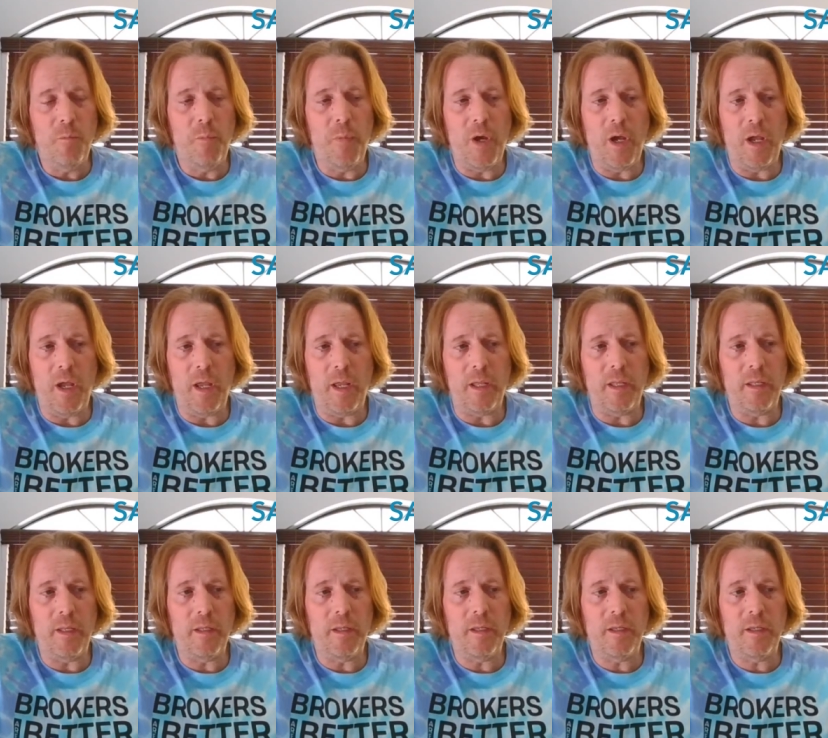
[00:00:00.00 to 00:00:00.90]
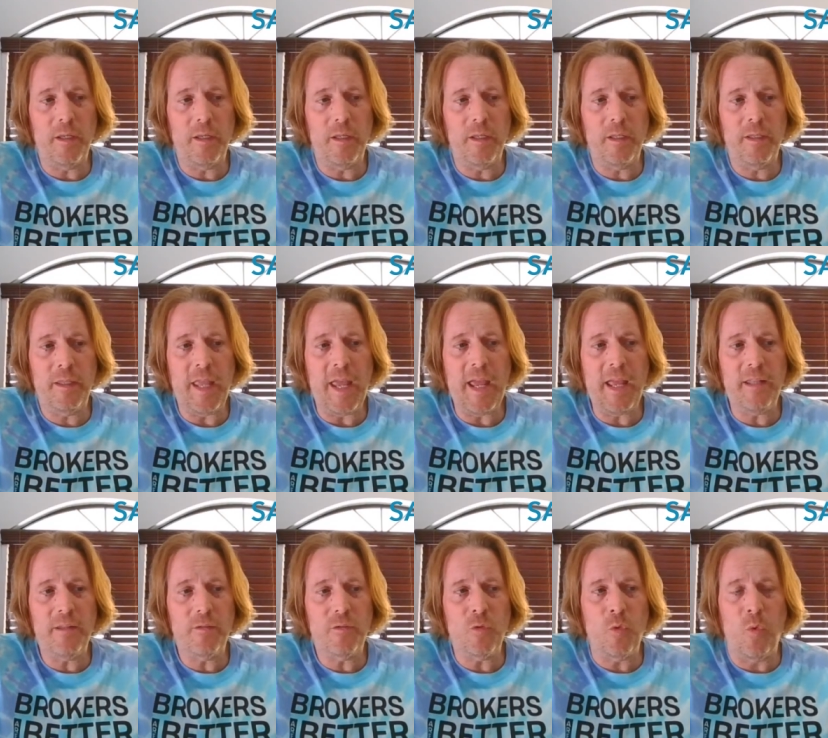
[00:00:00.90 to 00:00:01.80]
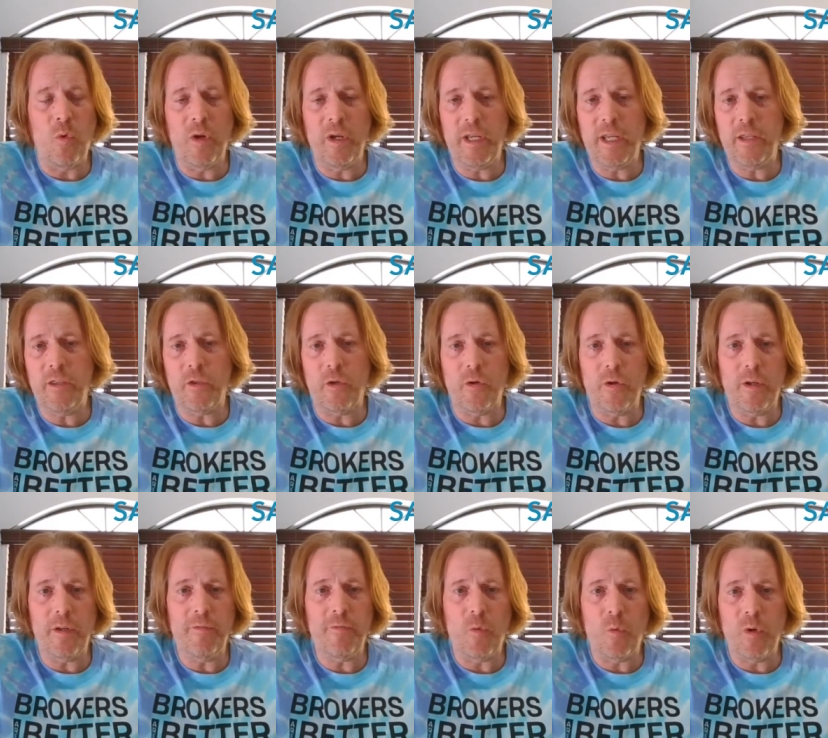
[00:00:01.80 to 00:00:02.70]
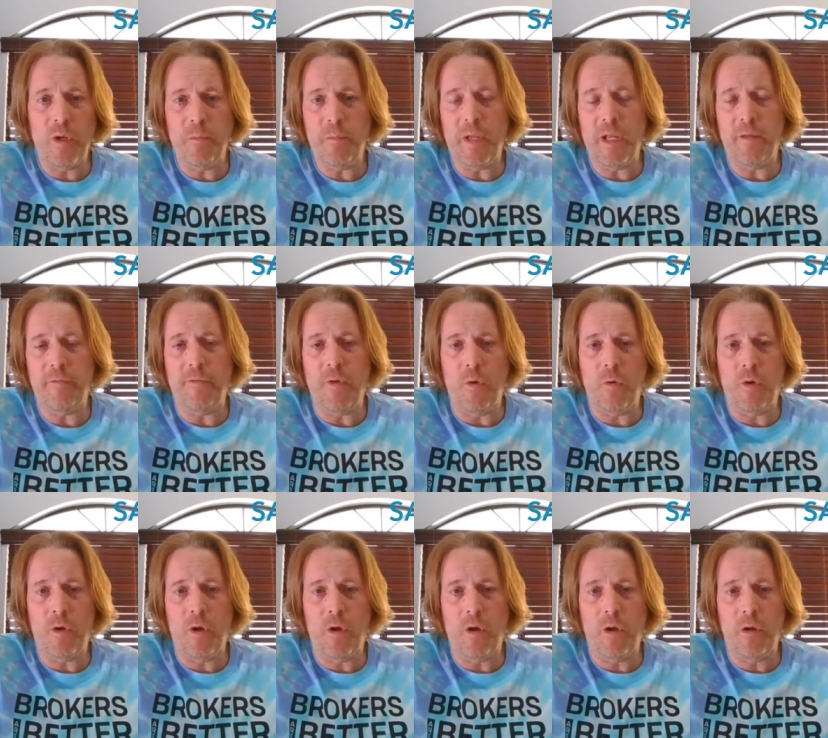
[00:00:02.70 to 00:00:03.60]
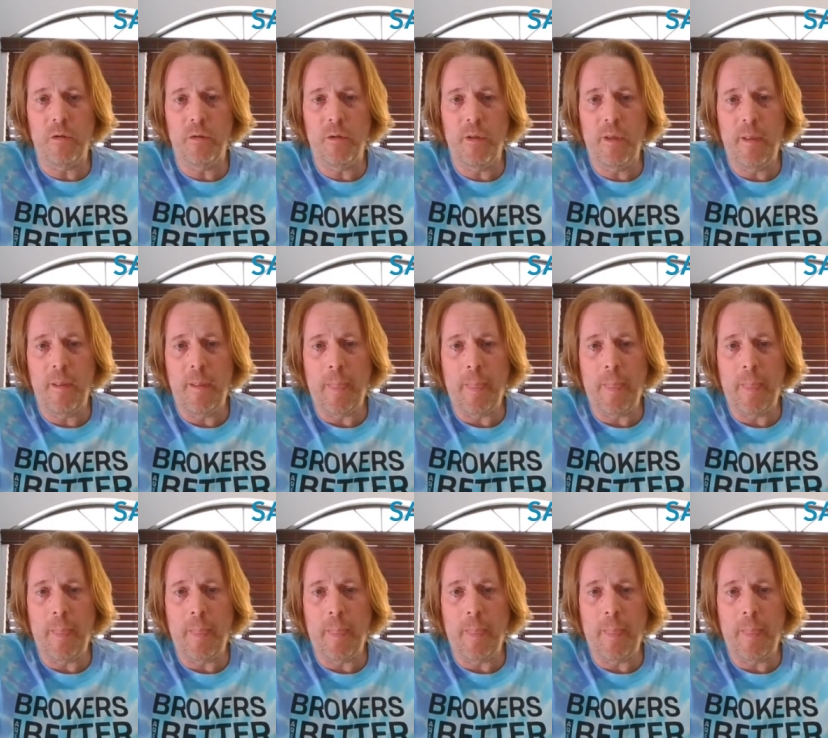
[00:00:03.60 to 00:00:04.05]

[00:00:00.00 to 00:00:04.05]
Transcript: But that 20, 30, 40 minute phone call,